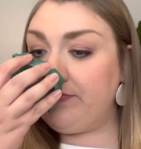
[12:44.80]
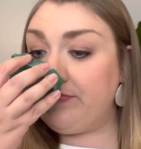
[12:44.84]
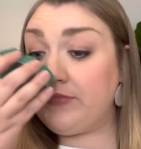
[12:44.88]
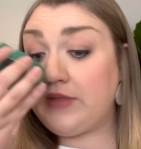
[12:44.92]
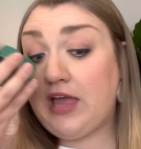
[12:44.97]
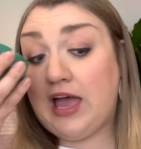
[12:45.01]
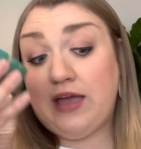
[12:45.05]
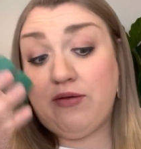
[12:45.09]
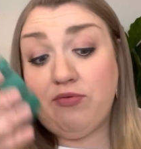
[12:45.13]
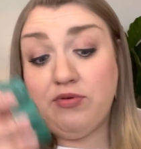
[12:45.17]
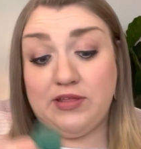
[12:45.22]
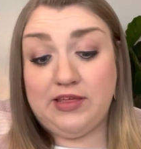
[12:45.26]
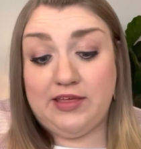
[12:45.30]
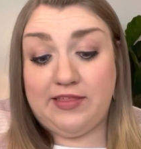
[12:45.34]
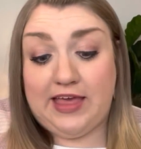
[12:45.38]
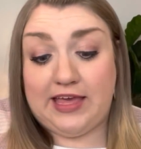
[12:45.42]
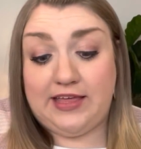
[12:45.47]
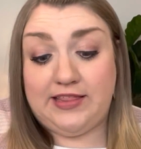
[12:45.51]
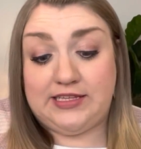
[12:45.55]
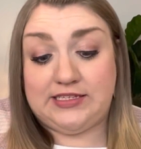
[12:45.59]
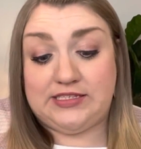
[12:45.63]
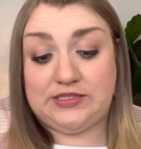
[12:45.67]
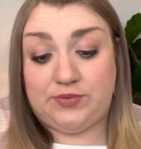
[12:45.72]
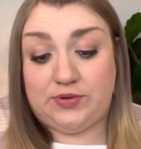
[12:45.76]
I really like
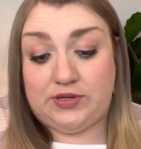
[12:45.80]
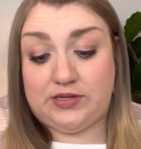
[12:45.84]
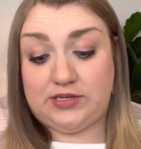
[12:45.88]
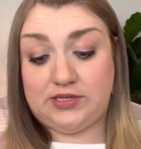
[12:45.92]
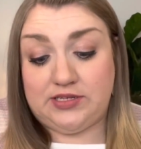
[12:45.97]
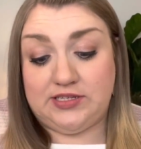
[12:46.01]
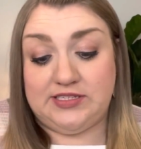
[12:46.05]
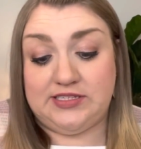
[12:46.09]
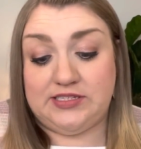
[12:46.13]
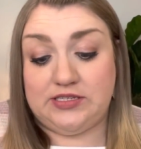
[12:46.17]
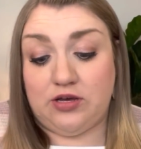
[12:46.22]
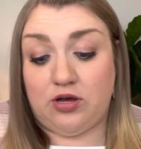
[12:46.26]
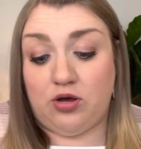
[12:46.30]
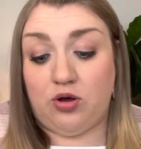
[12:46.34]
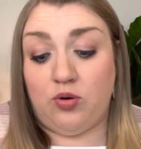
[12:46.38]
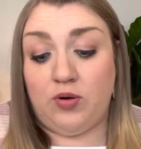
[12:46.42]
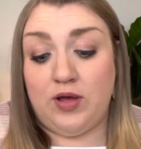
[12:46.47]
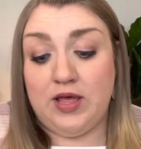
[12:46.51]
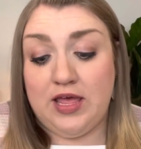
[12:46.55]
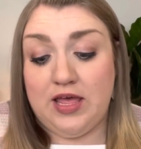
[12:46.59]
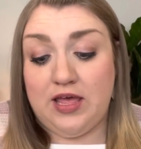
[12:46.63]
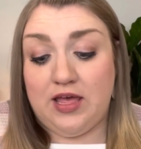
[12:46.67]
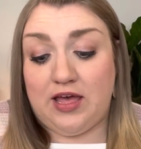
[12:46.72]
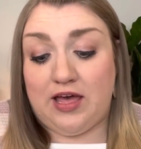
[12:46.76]
this one. So
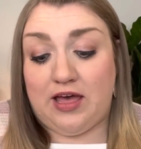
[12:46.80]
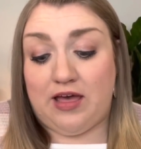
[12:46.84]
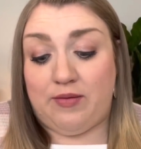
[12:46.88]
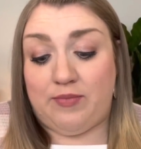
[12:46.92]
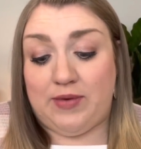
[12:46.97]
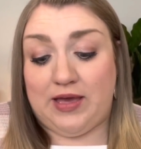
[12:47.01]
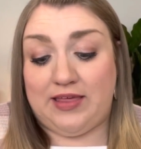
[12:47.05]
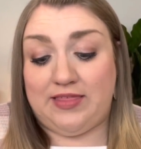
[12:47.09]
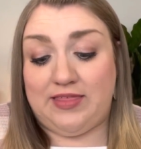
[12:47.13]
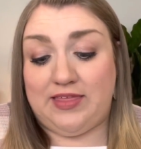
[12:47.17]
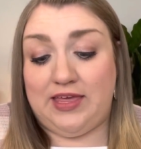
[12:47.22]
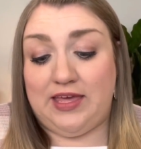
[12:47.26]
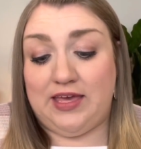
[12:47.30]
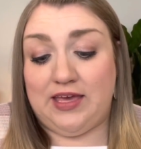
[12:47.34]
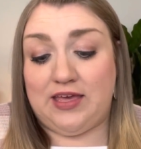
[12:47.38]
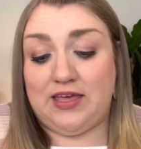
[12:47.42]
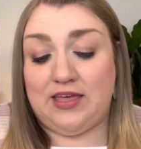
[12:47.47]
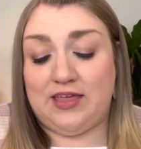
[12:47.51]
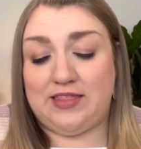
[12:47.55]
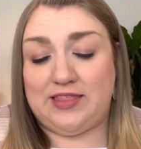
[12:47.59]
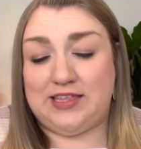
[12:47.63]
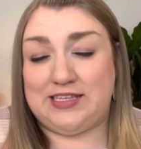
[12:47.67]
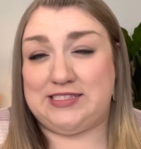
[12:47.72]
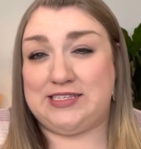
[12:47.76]
I think
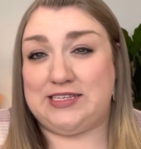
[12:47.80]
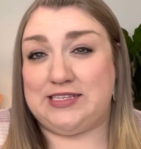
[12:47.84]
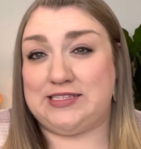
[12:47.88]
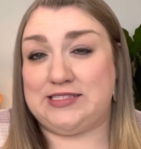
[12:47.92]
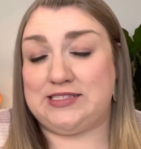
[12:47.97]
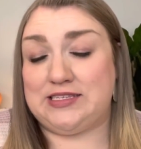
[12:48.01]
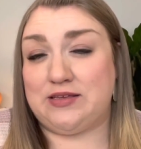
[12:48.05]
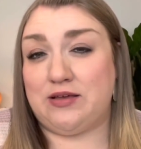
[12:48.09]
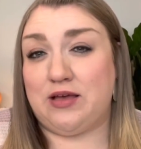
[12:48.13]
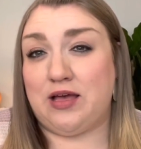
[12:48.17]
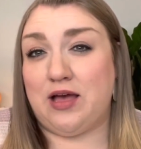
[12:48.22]
this is